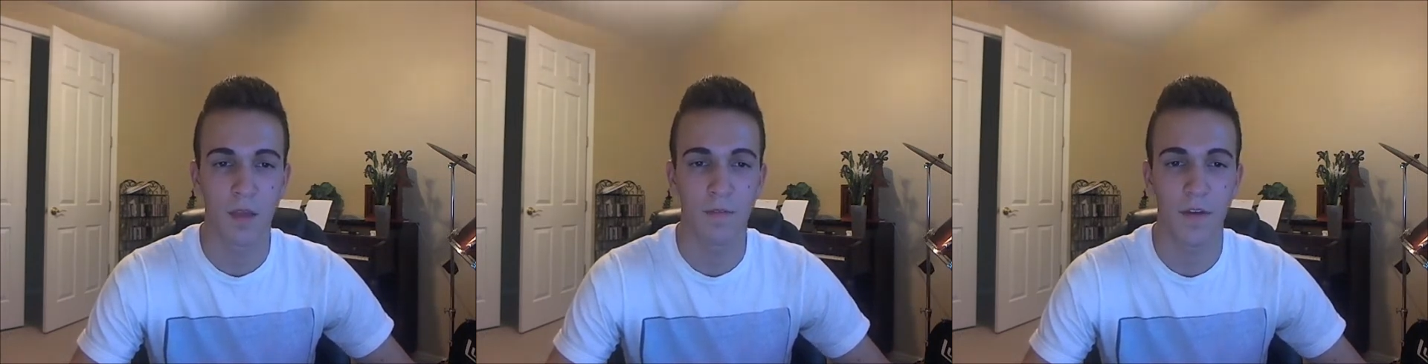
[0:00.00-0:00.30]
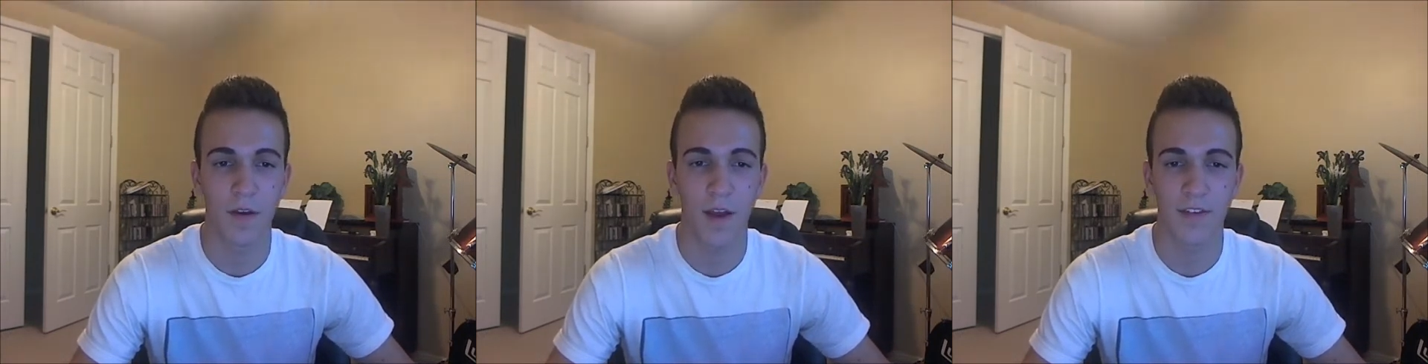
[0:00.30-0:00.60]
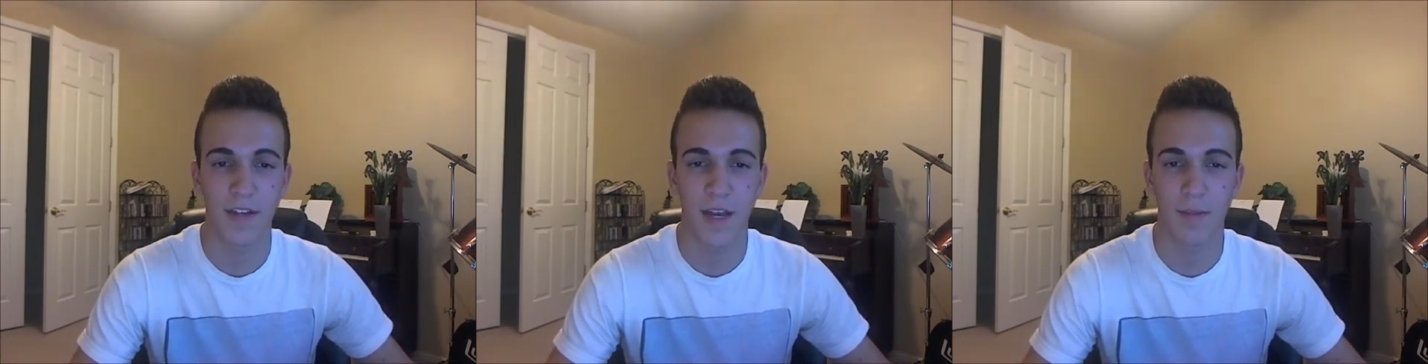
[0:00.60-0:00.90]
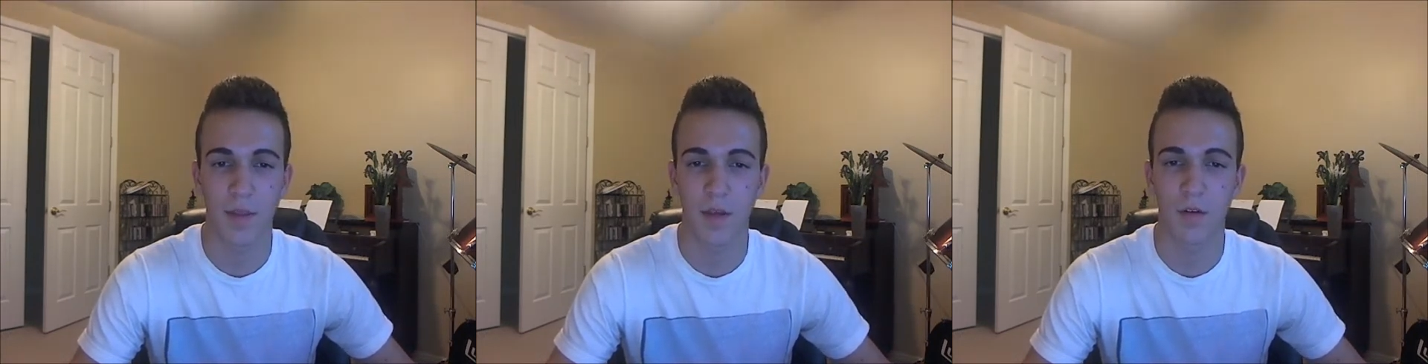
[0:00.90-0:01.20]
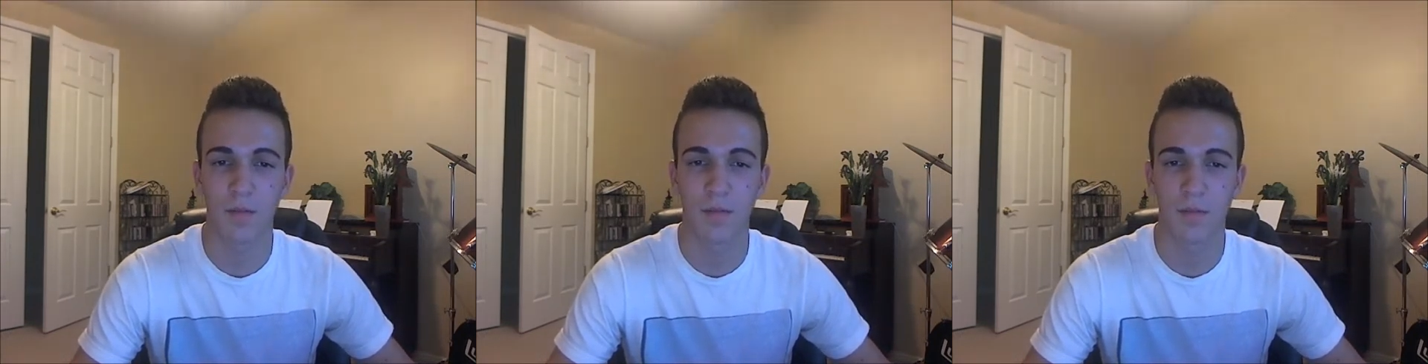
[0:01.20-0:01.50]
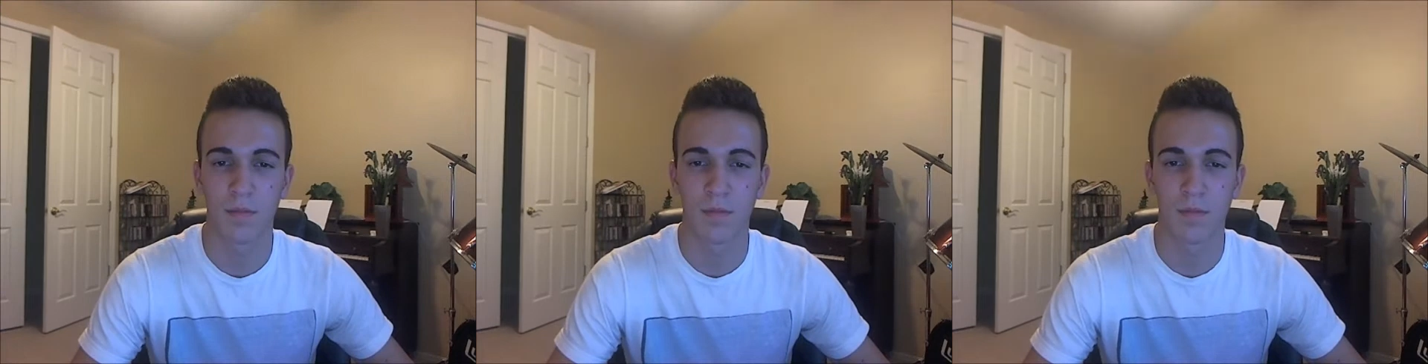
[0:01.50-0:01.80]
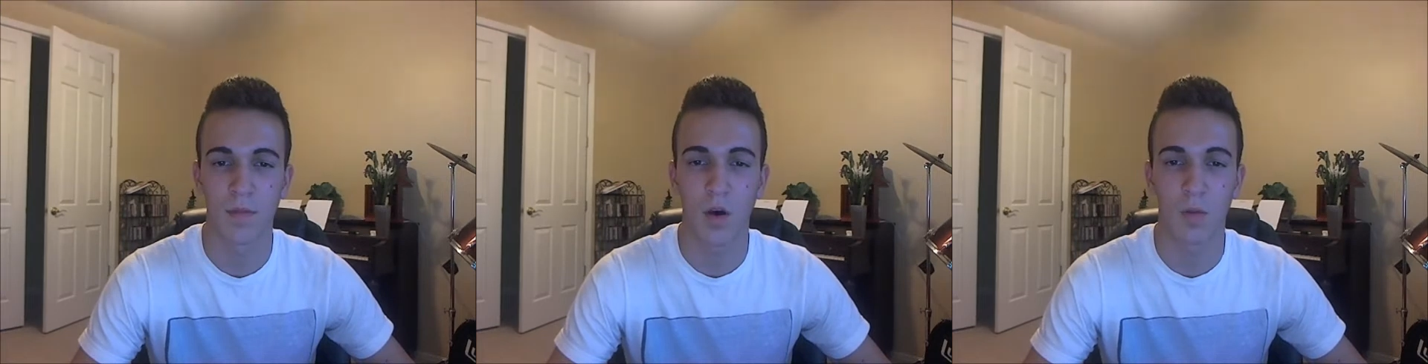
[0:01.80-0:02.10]
Fear has an enemy, though.
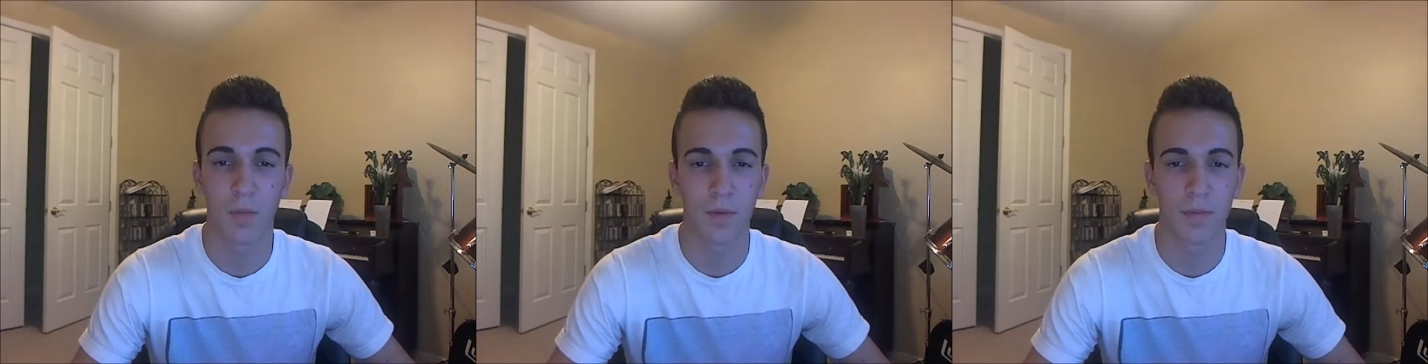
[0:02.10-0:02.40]
Hope.